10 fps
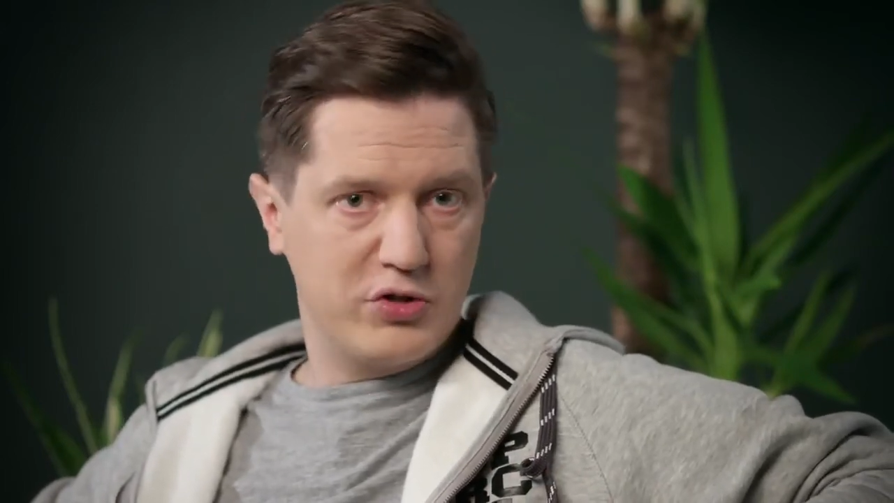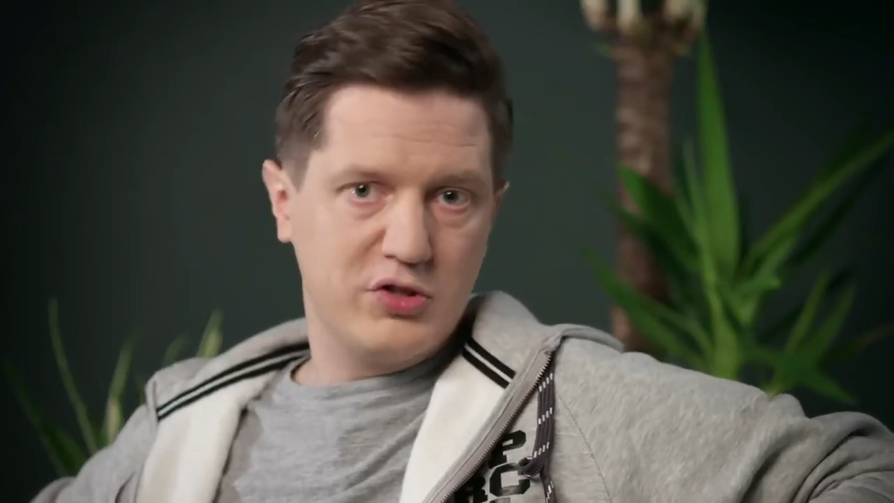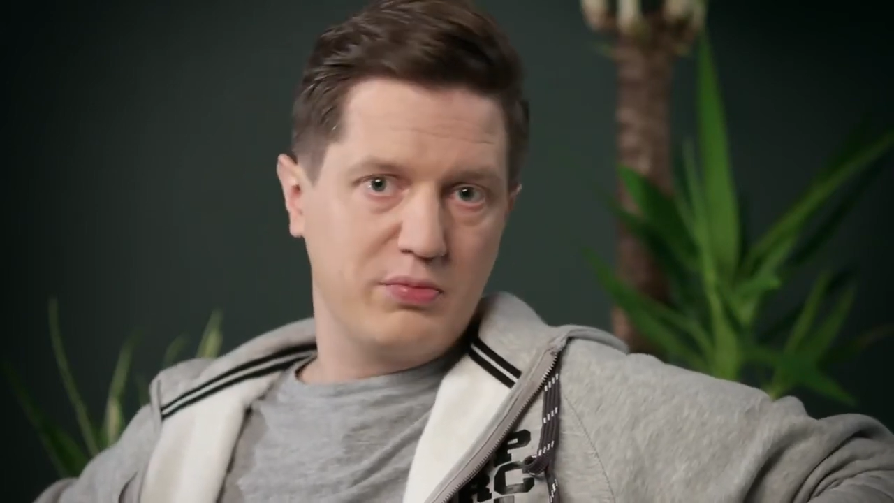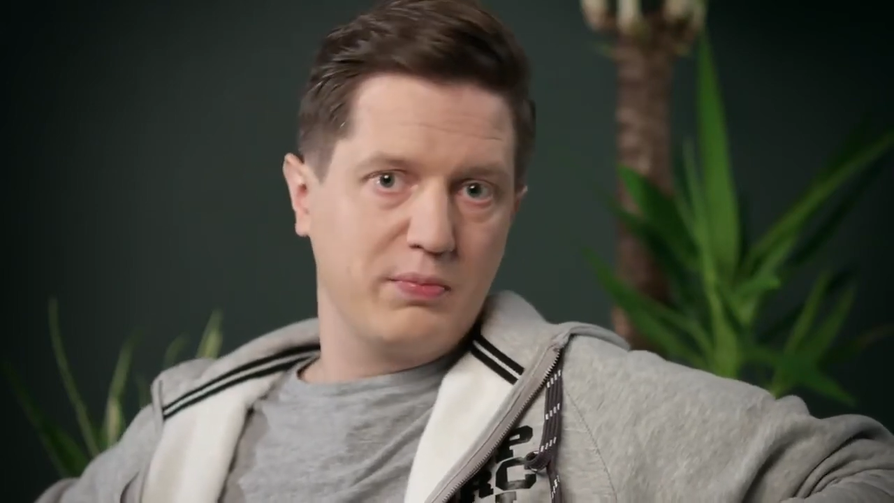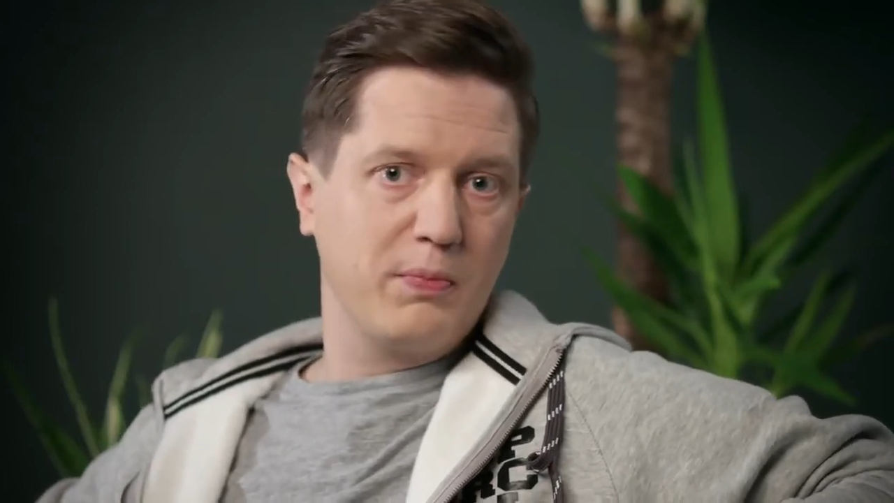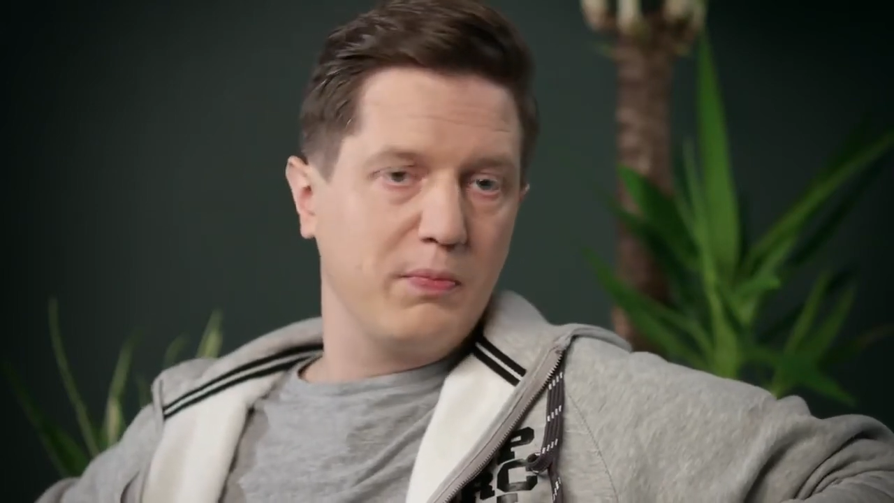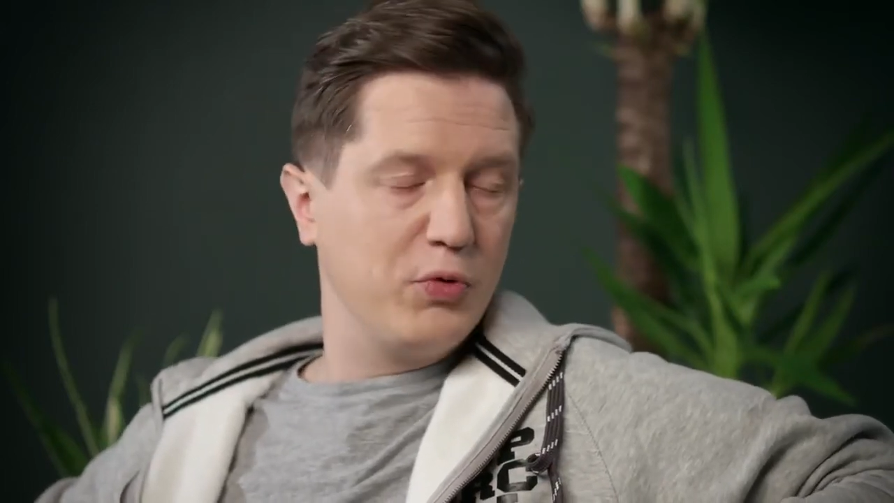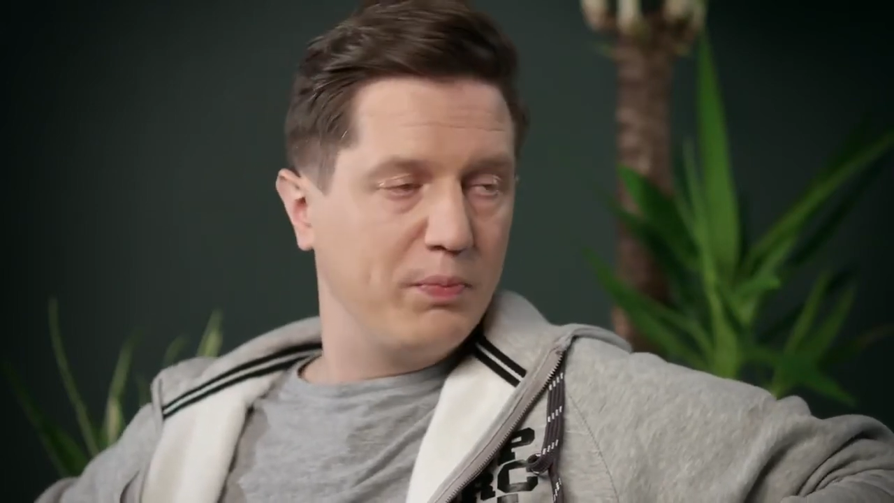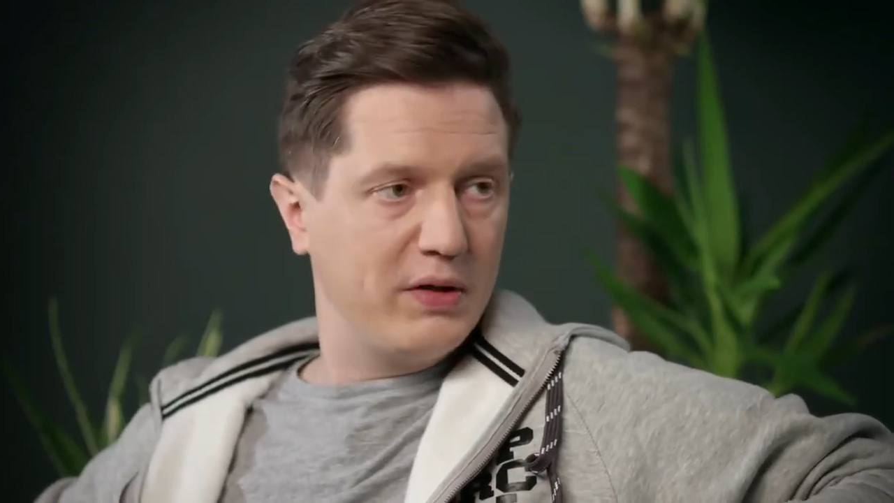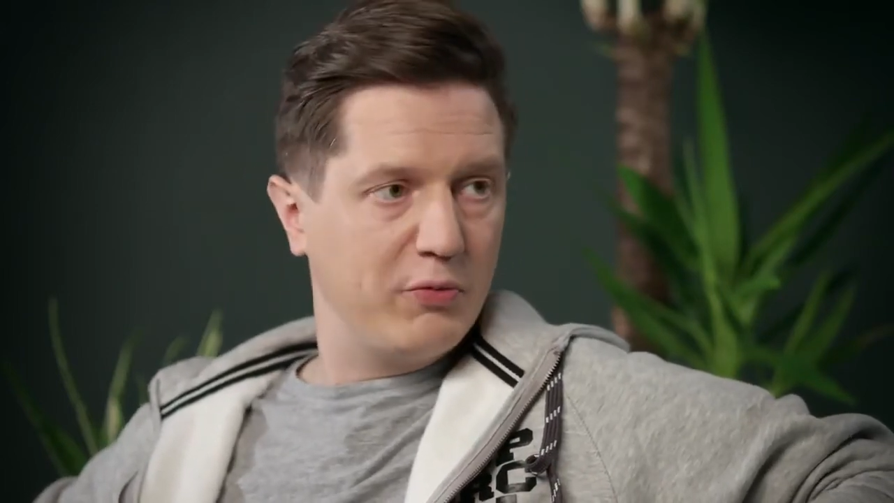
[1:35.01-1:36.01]
which is
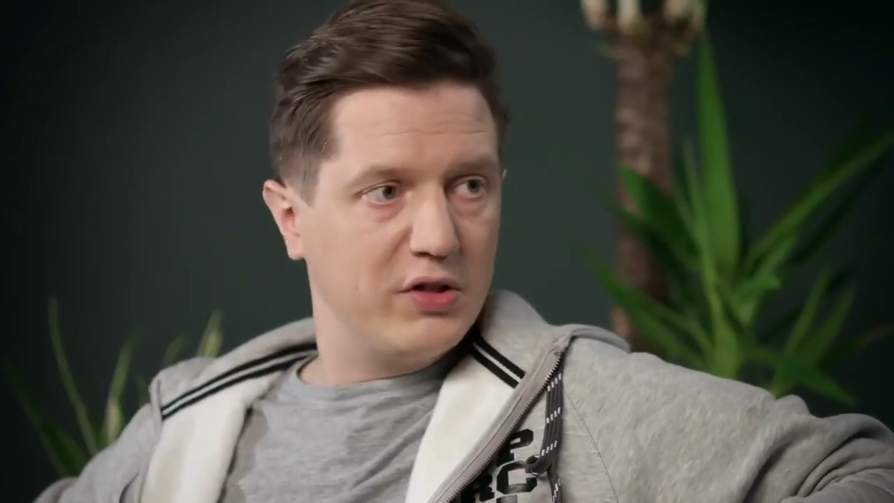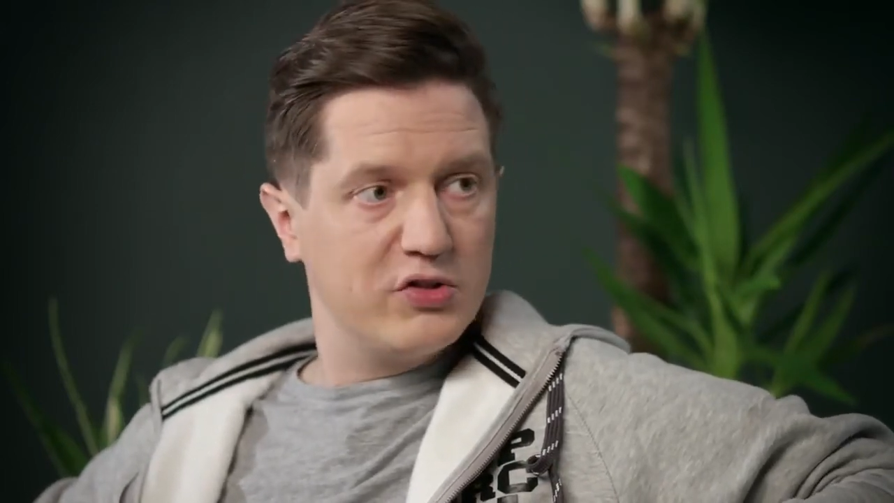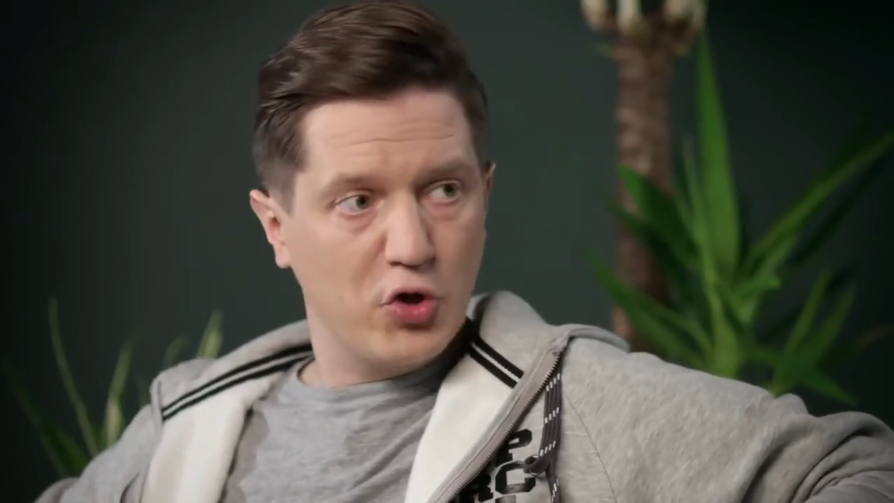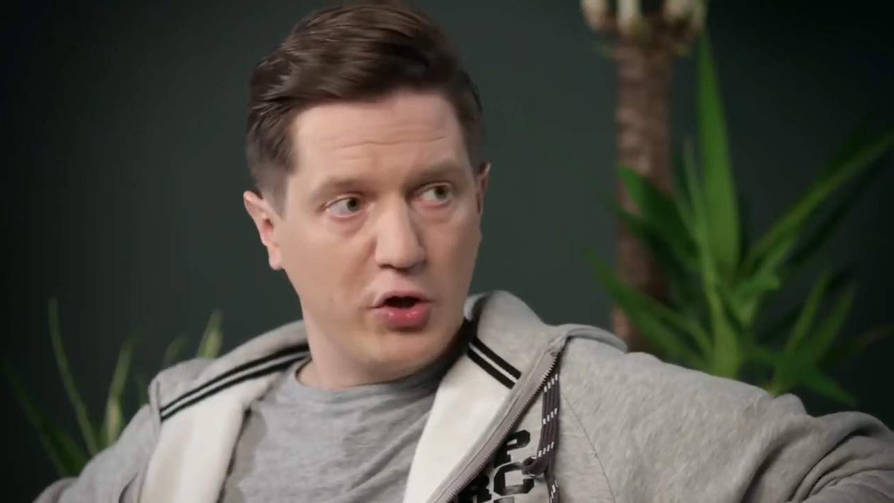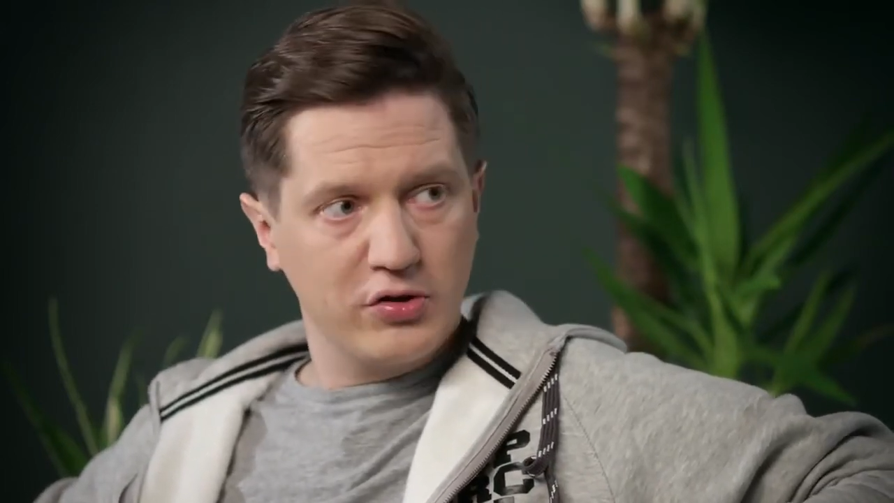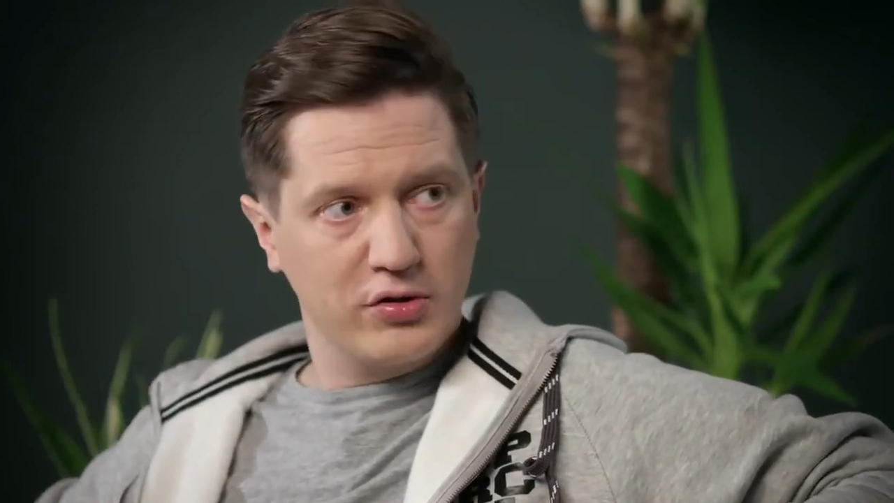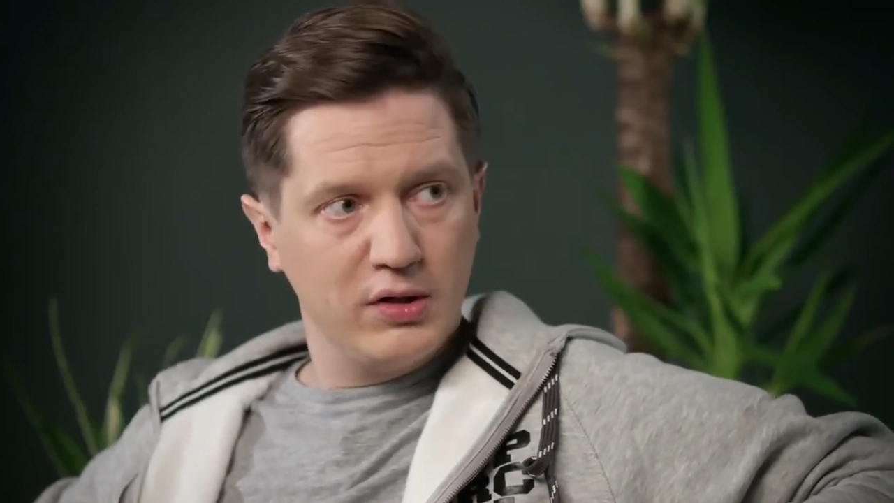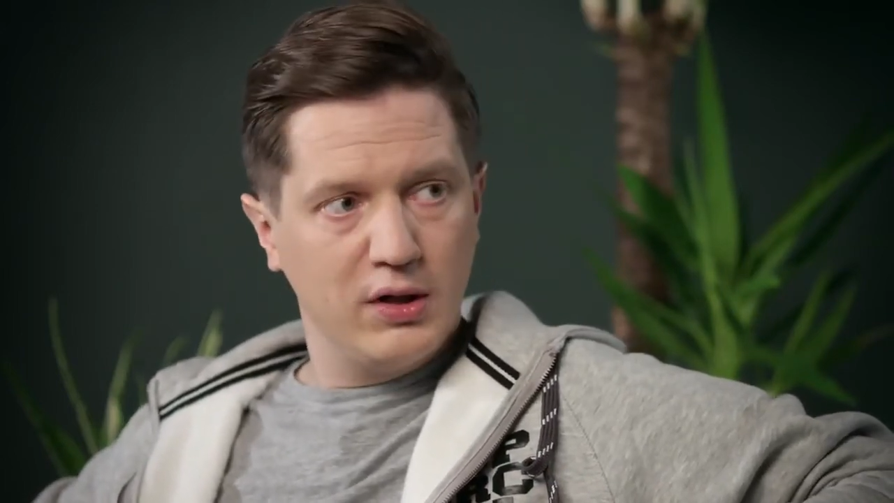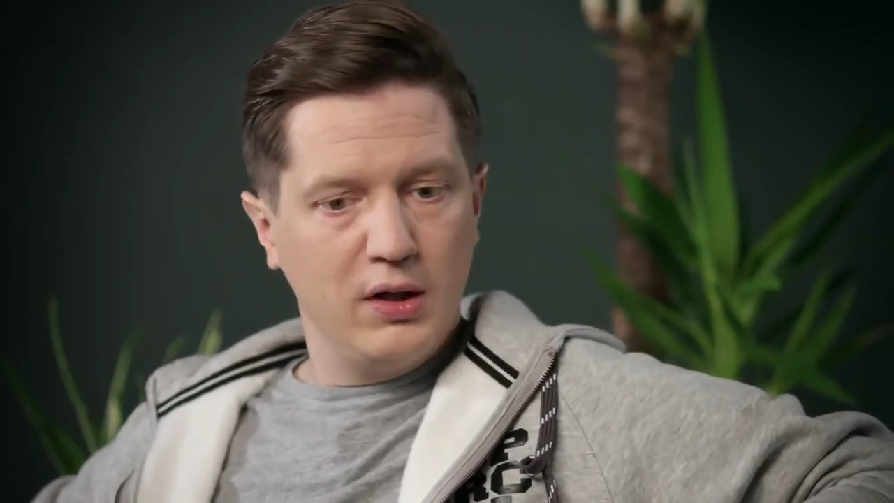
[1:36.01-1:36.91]
between shots.